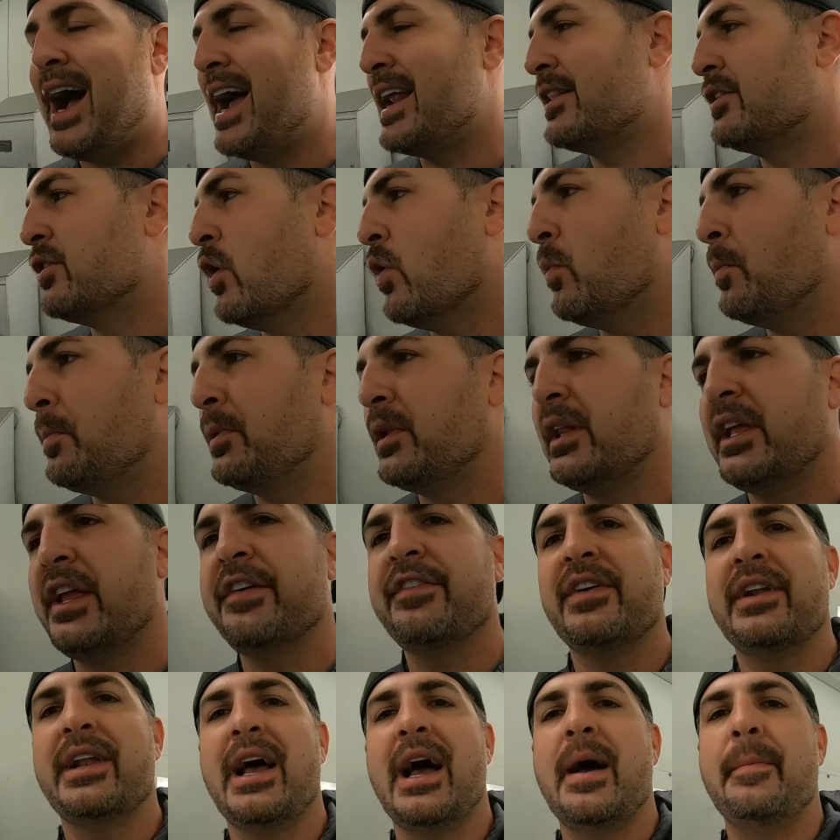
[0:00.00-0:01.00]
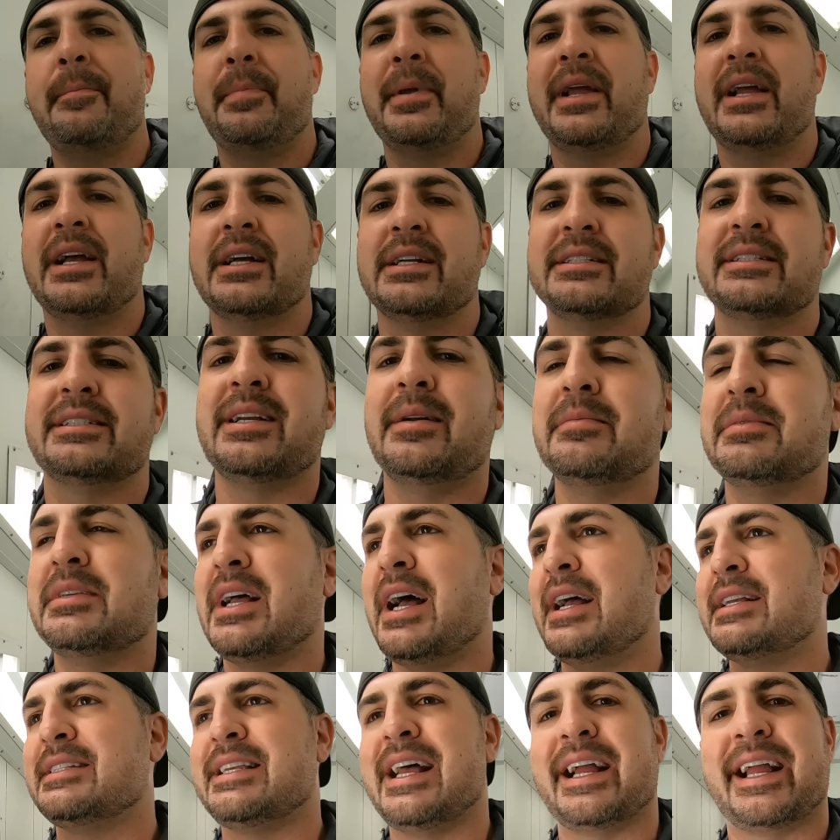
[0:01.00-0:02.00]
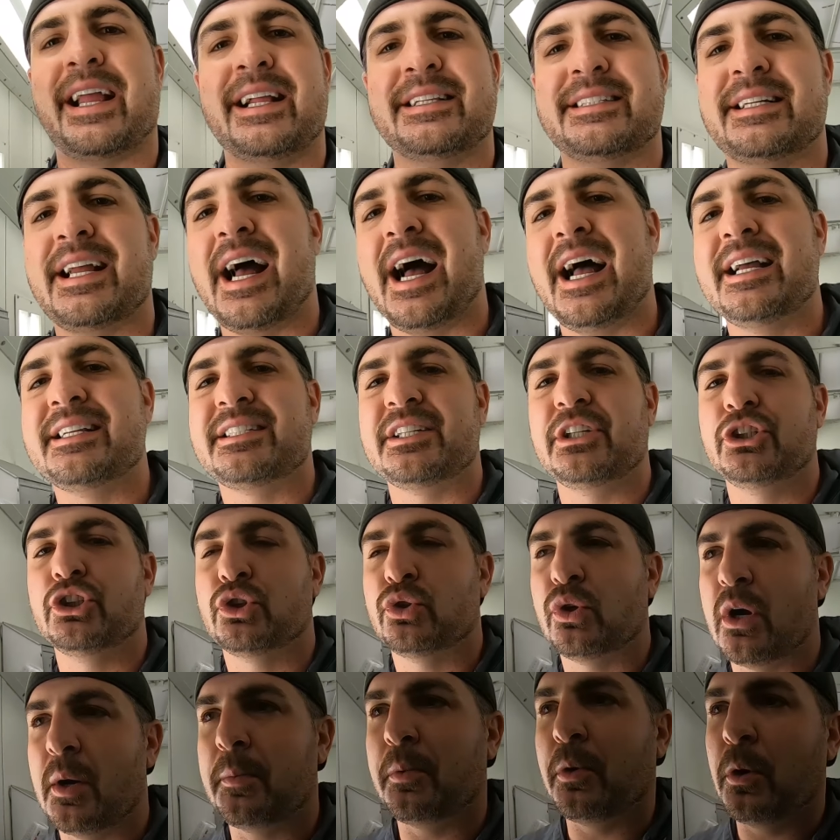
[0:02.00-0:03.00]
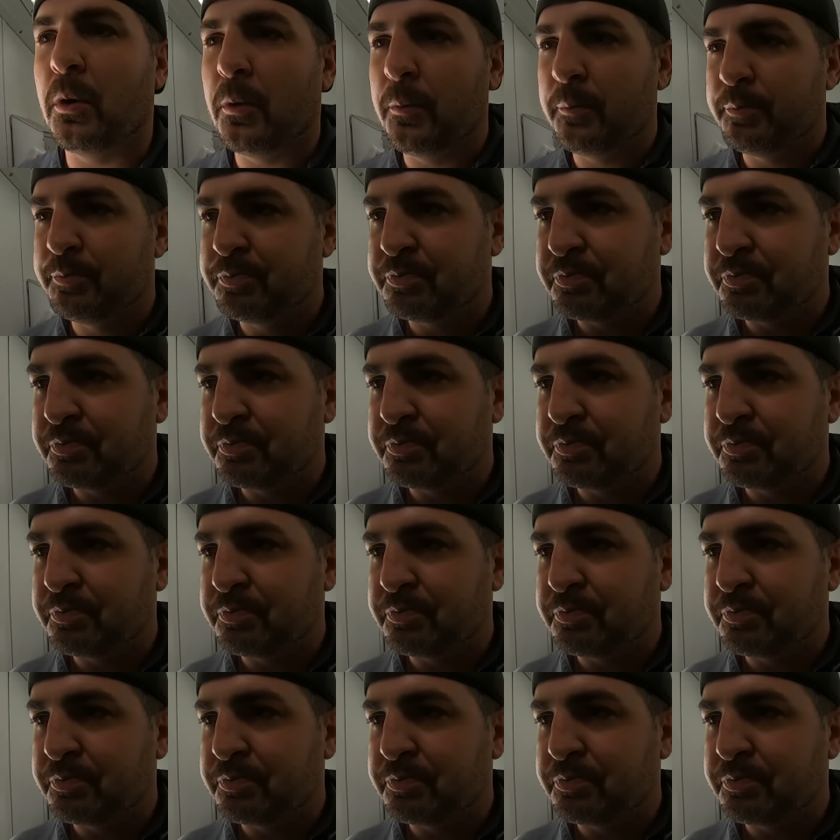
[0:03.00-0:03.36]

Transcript: I don't believe in that because sometimes that gets guys in trouble.